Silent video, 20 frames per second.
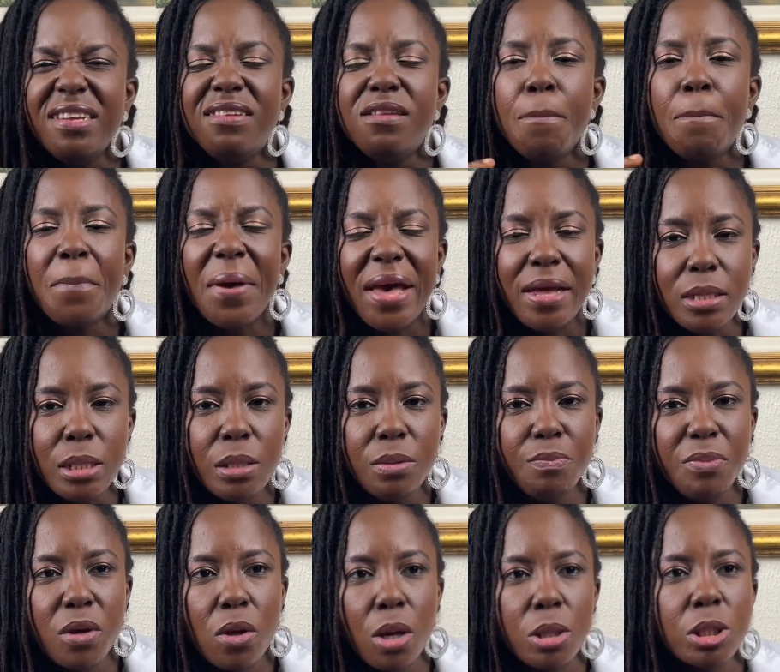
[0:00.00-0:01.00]

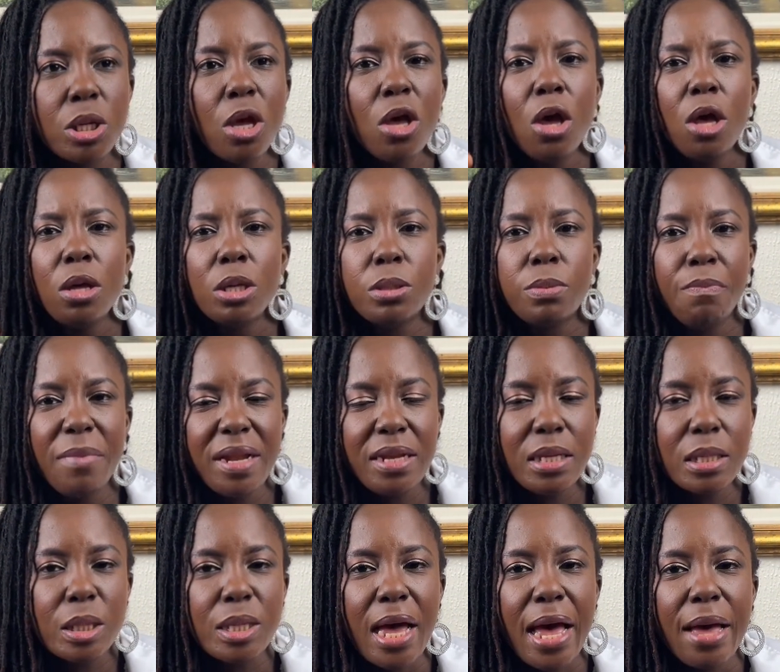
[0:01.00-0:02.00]
depending, because
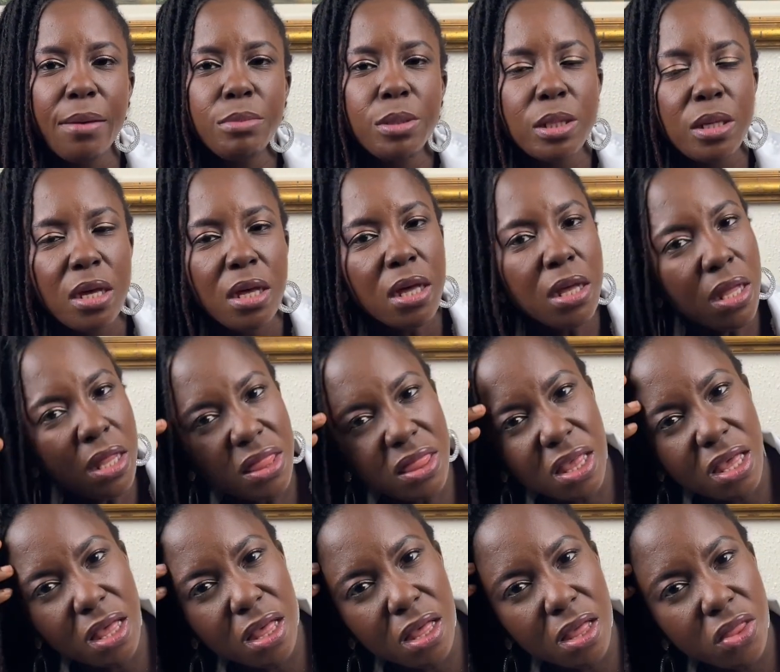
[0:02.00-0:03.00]
many times
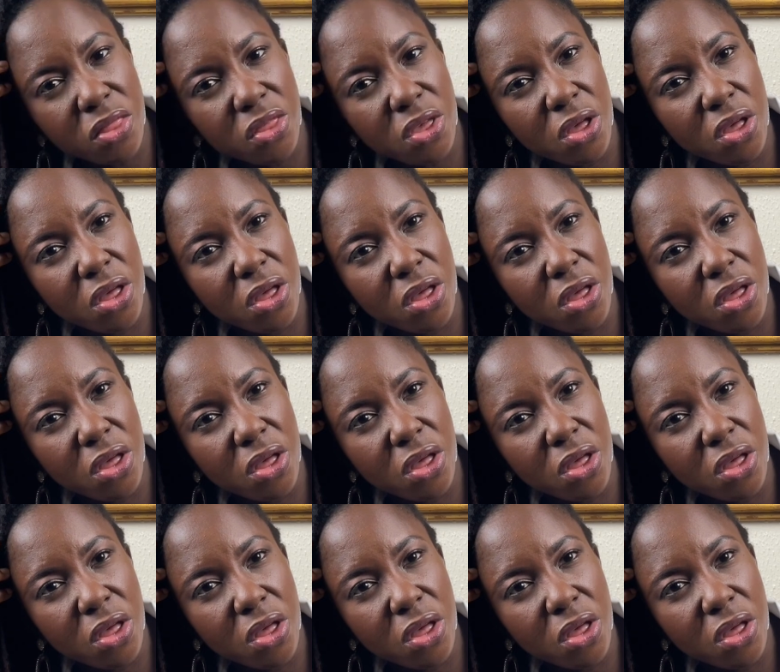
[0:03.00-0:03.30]
the